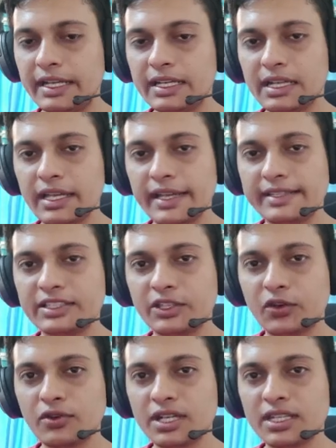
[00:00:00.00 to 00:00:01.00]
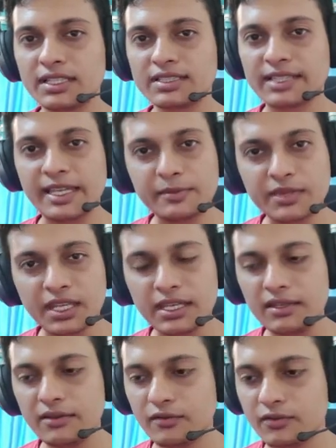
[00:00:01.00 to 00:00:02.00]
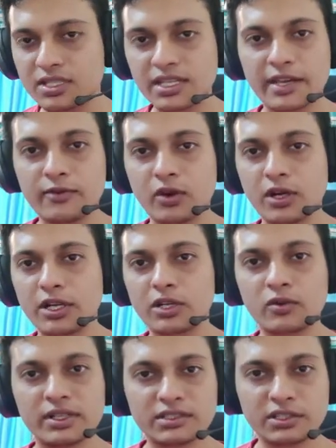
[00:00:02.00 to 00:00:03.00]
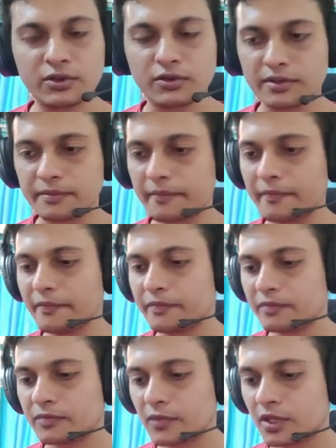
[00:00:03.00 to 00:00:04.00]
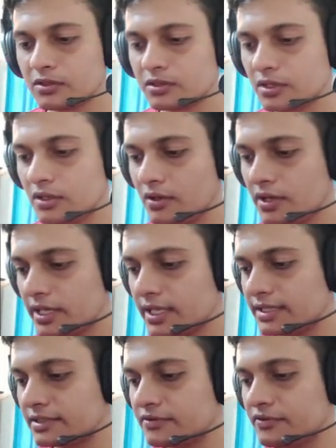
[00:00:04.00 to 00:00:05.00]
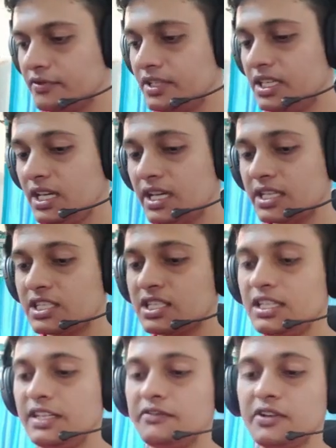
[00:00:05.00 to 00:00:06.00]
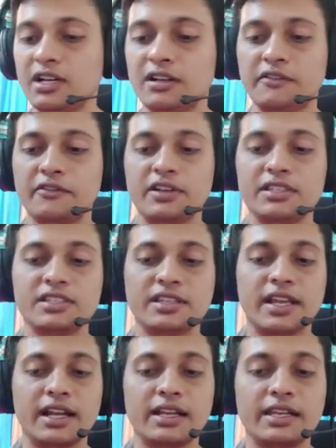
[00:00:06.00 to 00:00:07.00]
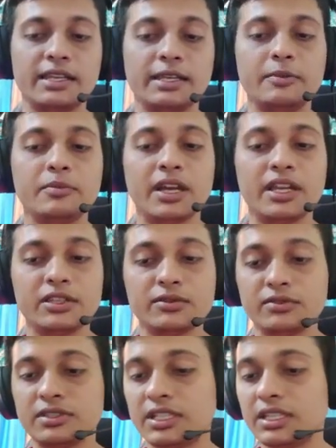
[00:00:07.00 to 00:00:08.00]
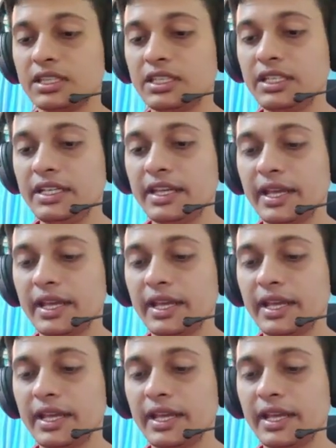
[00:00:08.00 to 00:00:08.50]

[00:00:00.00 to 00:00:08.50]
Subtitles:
it executed the same thing which I wanted to execute. So yes, we achieved our functionality by using the